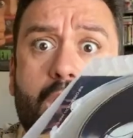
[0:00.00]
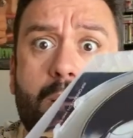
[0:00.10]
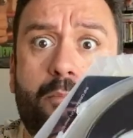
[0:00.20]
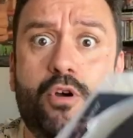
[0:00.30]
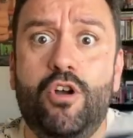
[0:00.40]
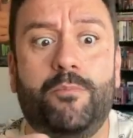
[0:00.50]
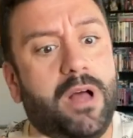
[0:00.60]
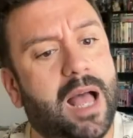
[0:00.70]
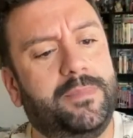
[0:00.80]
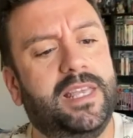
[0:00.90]
Boop,
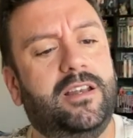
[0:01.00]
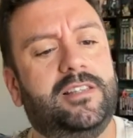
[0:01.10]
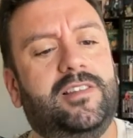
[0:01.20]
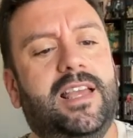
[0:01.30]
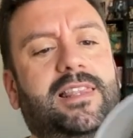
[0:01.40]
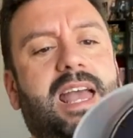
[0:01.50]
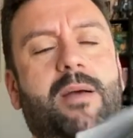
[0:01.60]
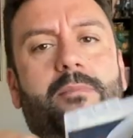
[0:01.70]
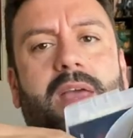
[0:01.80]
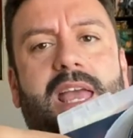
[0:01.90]
popped in just like
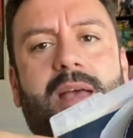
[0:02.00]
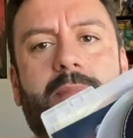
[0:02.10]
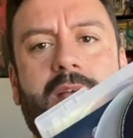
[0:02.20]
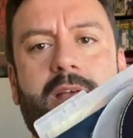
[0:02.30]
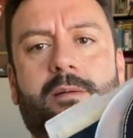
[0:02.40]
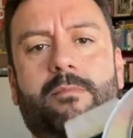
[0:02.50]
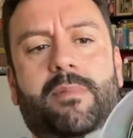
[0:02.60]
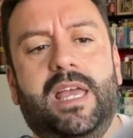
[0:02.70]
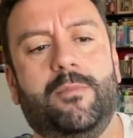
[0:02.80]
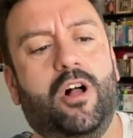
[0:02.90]
that, bam,
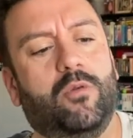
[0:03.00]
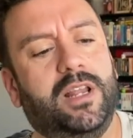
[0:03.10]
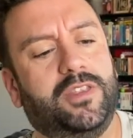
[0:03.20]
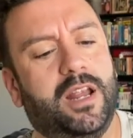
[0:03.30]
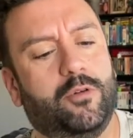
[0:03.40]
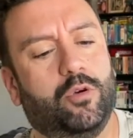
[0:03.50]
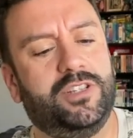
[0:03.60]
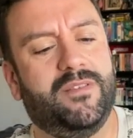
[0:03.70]
bam, all right there. And of course you have